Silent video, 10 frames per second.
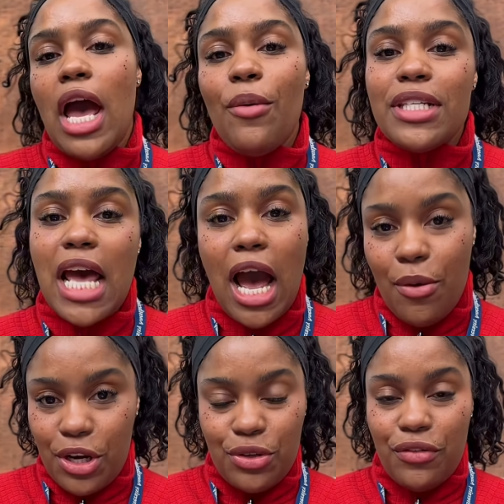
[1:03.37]
I went to
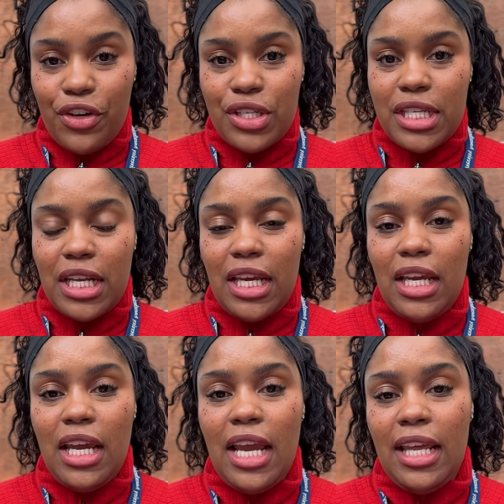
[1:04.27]
Howard
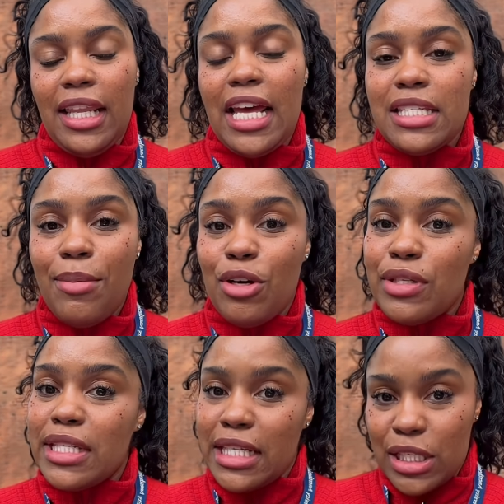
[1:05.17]
University, and that's about
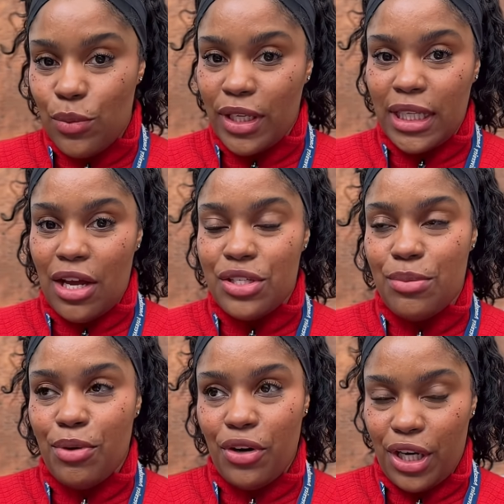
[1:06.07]

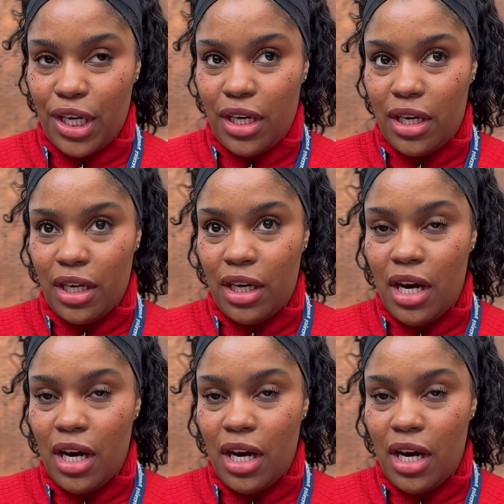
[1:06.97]
$61,000 per year.